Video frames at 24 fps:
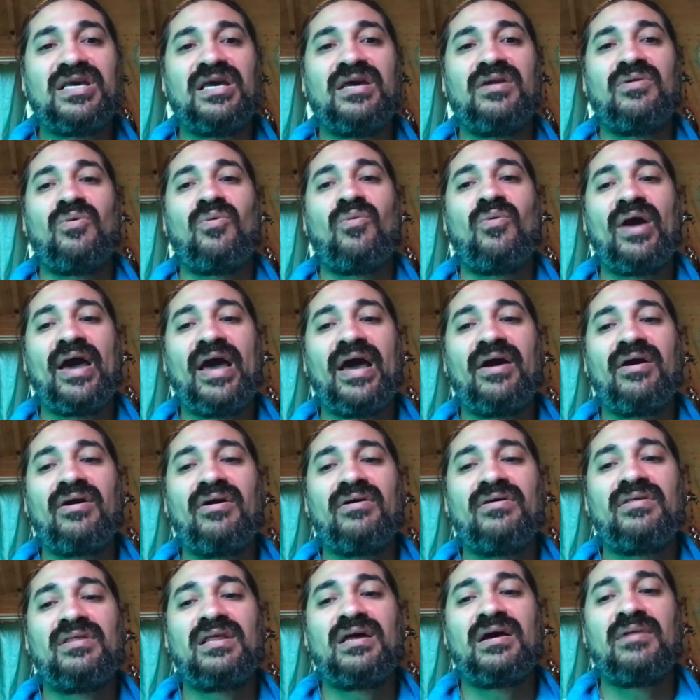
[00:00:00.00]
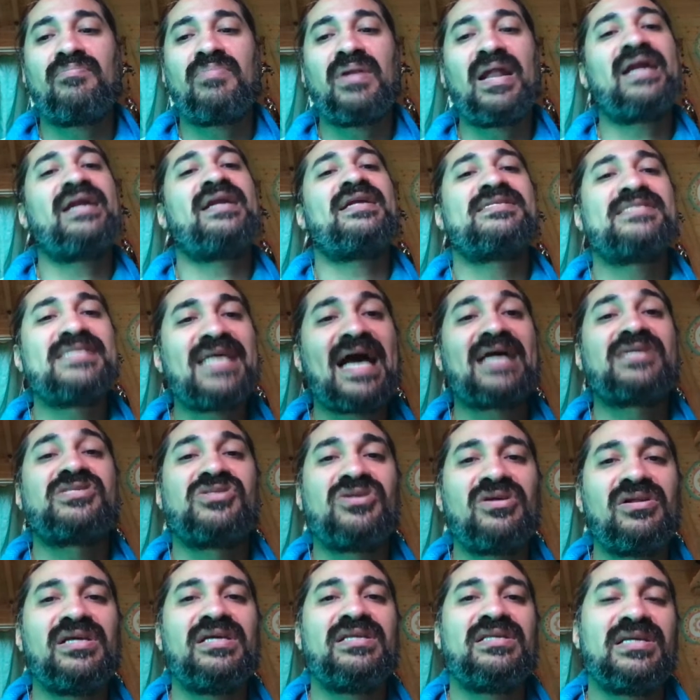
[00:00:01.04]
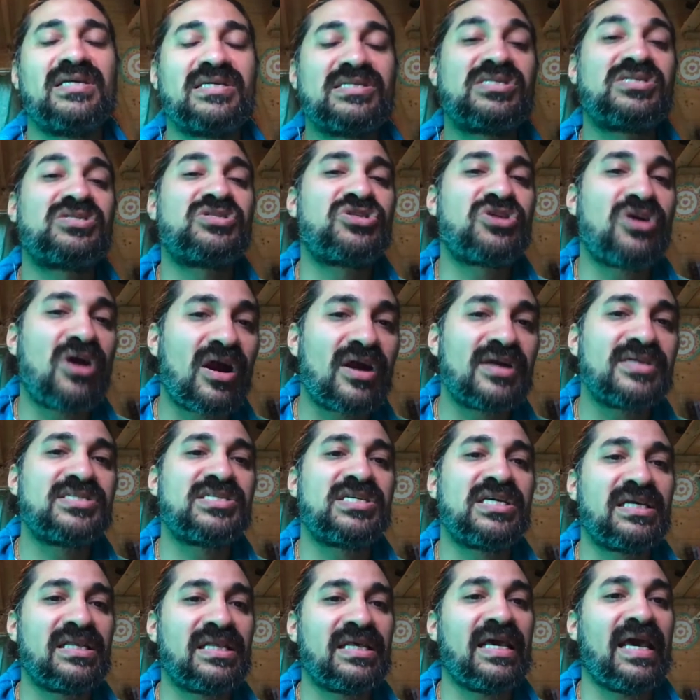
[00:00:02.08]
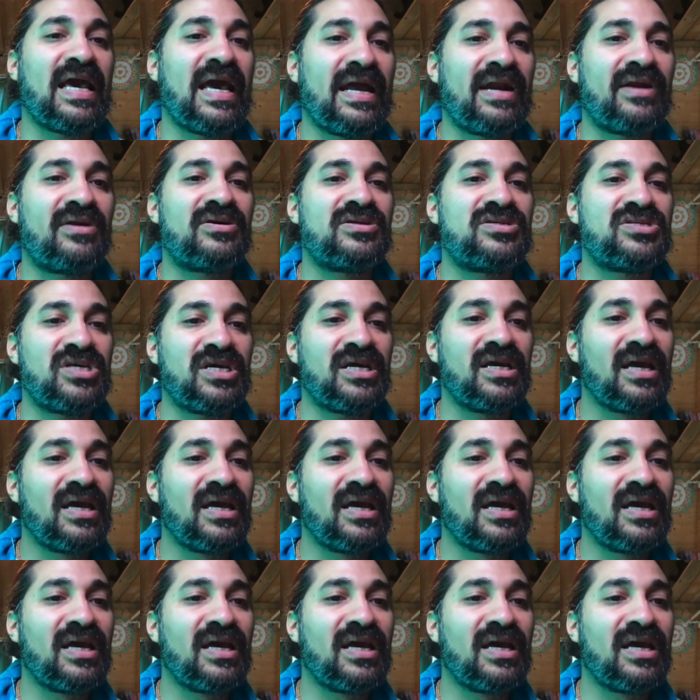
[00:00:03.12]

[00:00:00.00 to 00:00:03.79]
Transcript: in where the planet is actually discharging the energy.